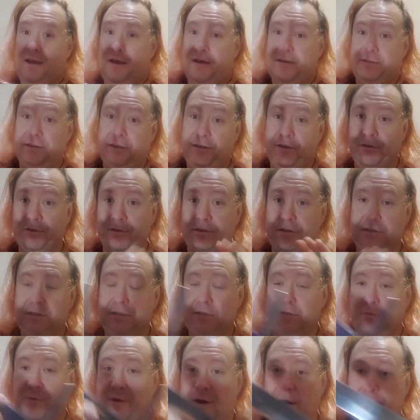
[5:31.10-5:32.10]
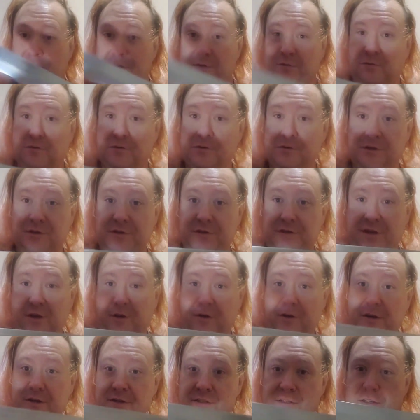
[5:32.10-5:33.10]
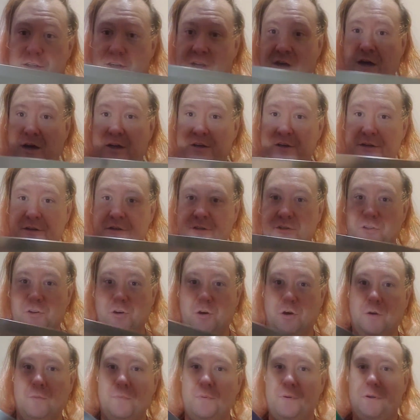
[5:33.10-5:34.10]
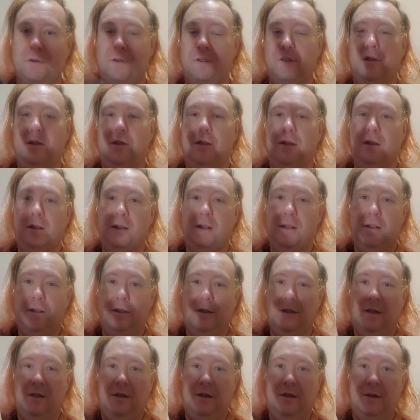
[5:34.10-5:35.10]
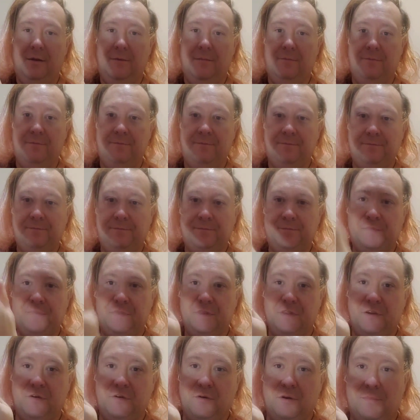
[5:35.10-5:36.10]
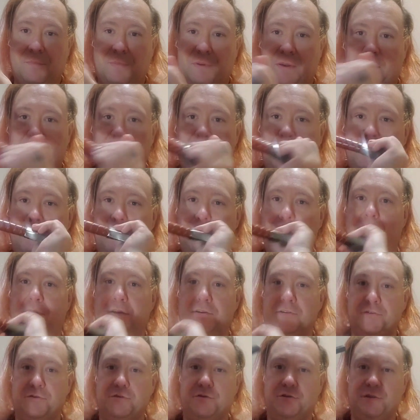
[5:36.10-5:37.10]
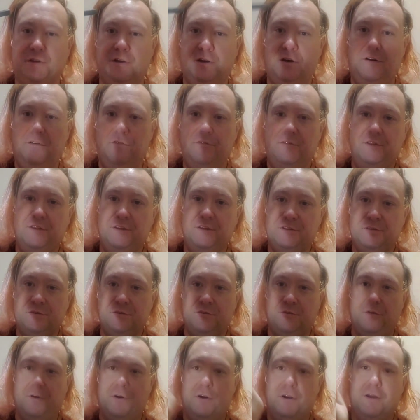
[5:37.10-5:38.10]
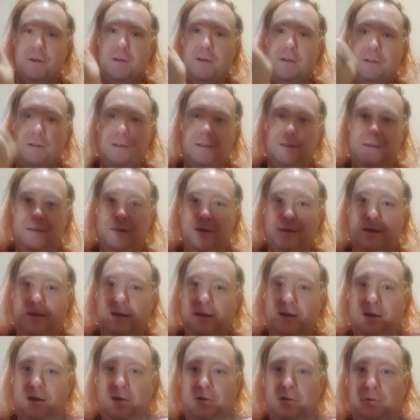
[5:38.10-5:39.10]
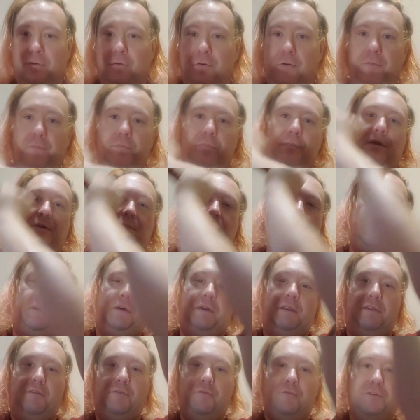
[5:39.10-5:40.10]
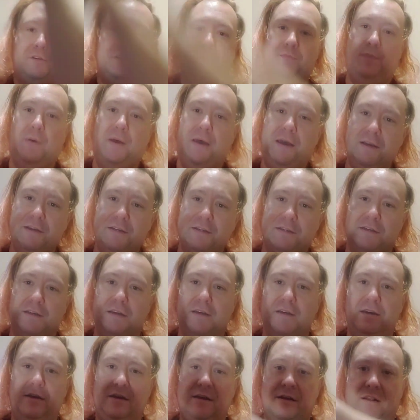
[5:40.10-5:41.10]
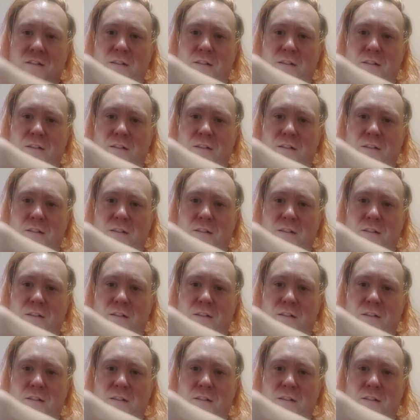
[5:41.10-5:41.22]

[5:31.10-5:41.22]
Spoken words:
as I use this as a practice sword, as you can tell, it is not sharp. The gripping measures of this sword and how you would manipulate it through space, yeah,